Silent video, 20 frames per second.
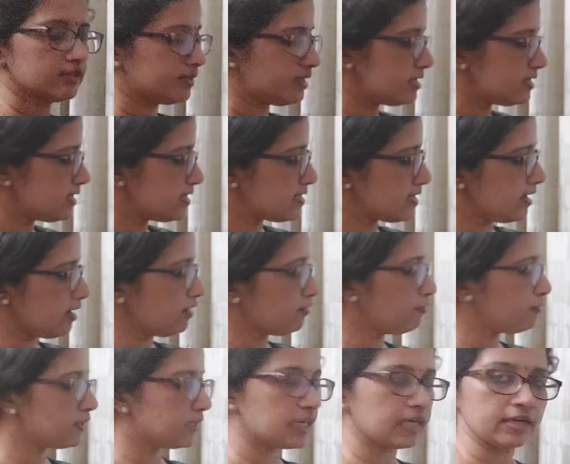this is our
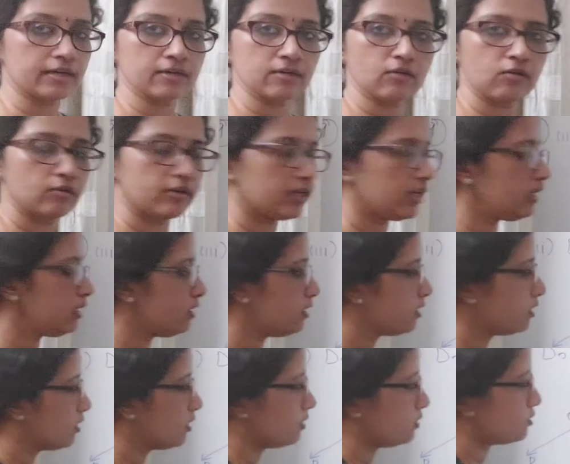figure.
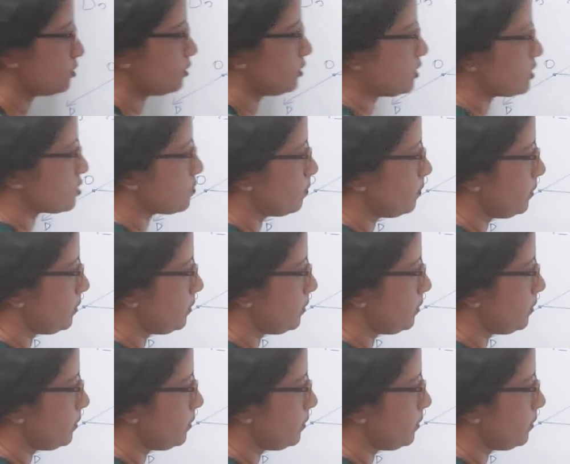Okay, so this